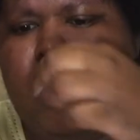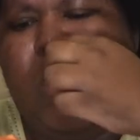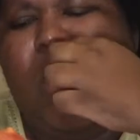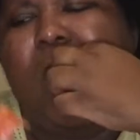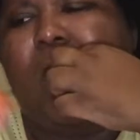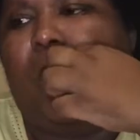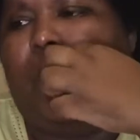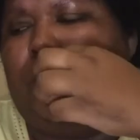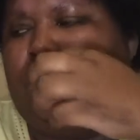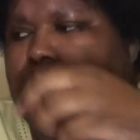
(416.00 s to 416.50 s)

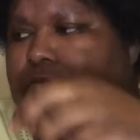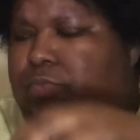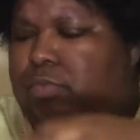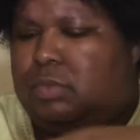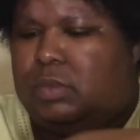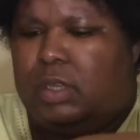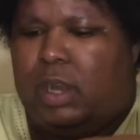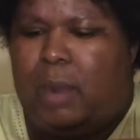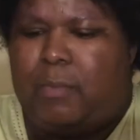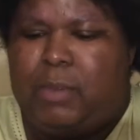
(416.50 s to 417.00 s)

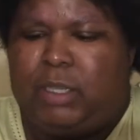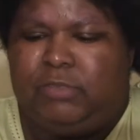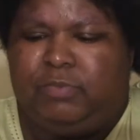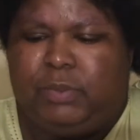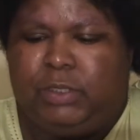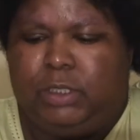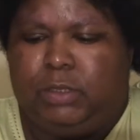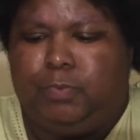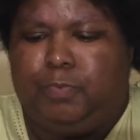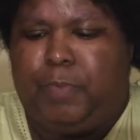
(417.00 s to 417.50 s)
I've never
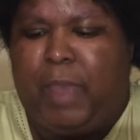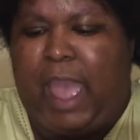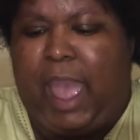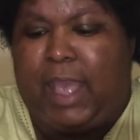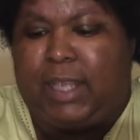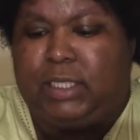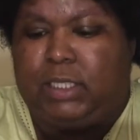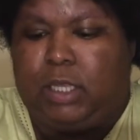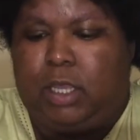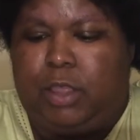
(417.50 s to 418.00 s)
been
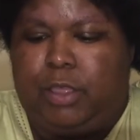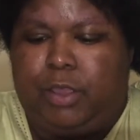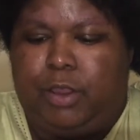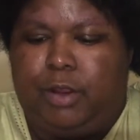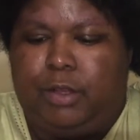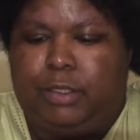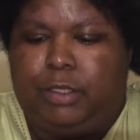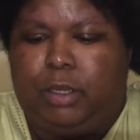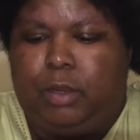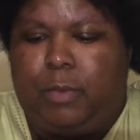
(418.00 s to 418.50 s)
past a
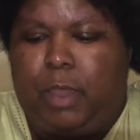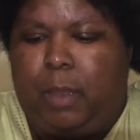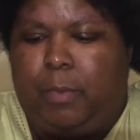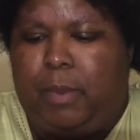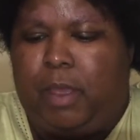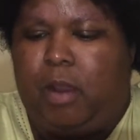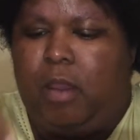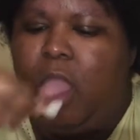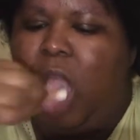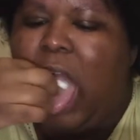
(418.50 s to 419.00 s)
3rd Cermak,
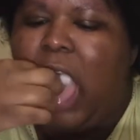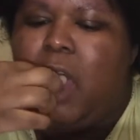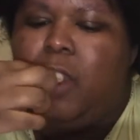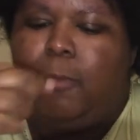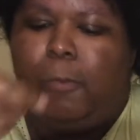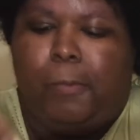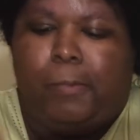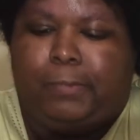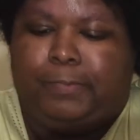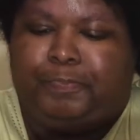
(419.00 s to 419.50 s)
but
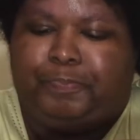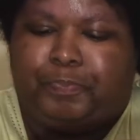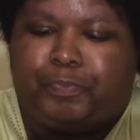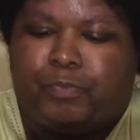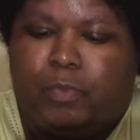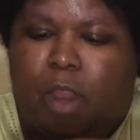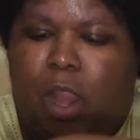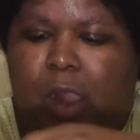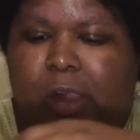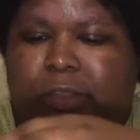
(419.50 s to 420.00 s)

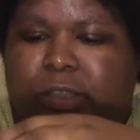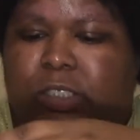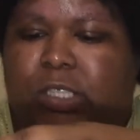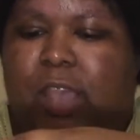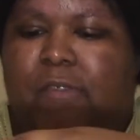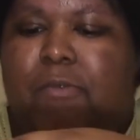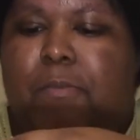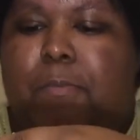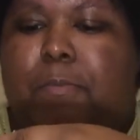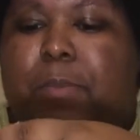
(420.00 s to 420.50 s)
because I
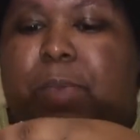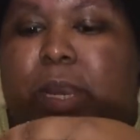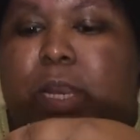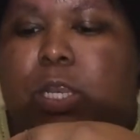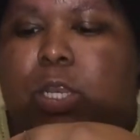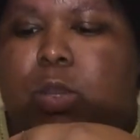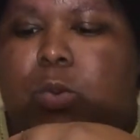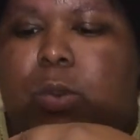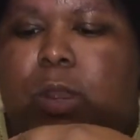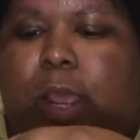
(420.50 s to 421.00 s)
haven't been
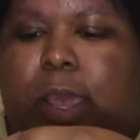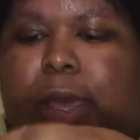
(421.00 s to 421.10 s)
to it, I